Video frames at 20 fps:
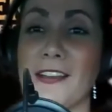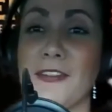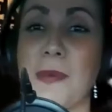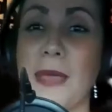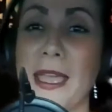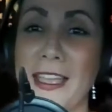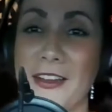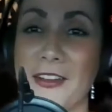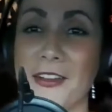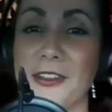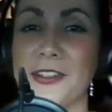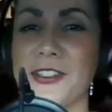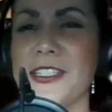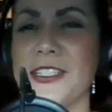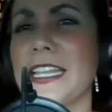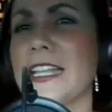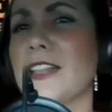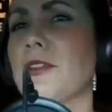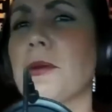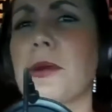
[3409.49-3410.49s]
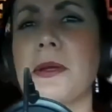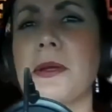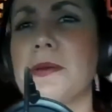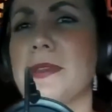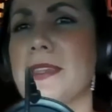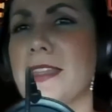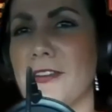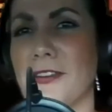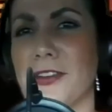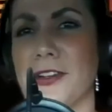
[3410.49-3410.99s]
bagel. She's like, Lori would
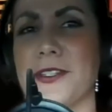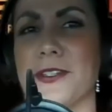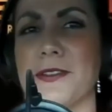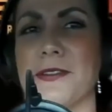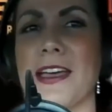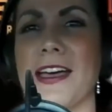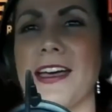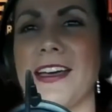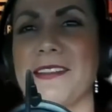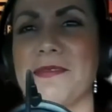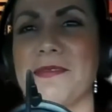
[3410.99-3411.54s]
never do that.